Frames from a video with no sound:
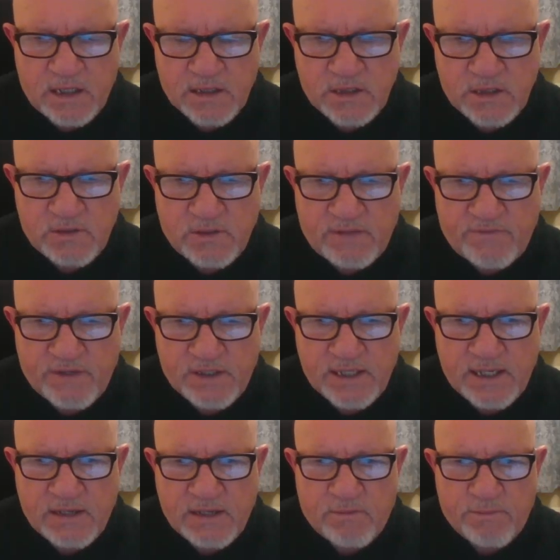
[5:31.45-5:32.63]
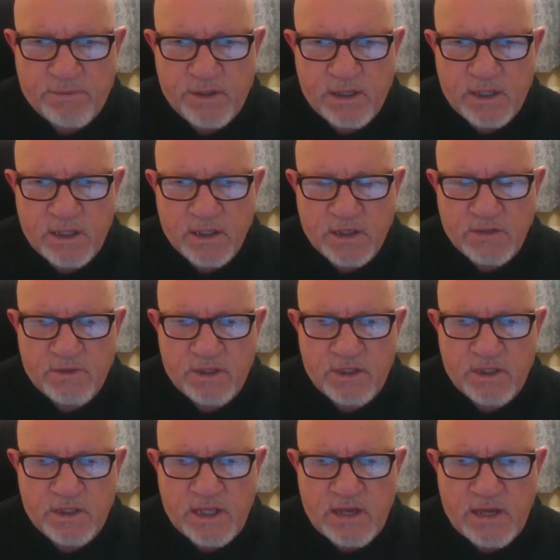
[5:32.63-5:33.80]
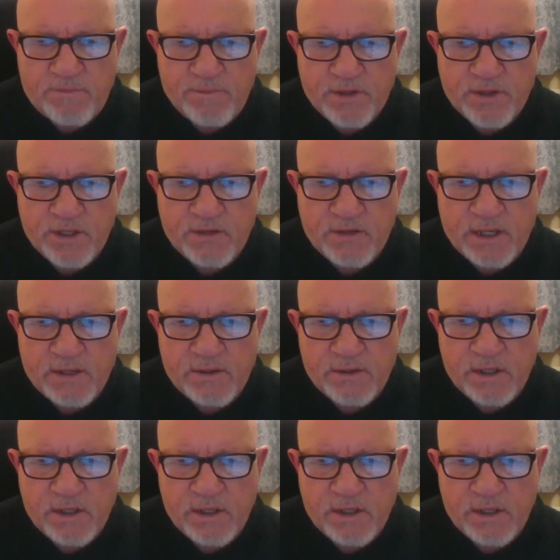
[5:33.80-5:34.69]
to do anything to help. So he's helpless here now.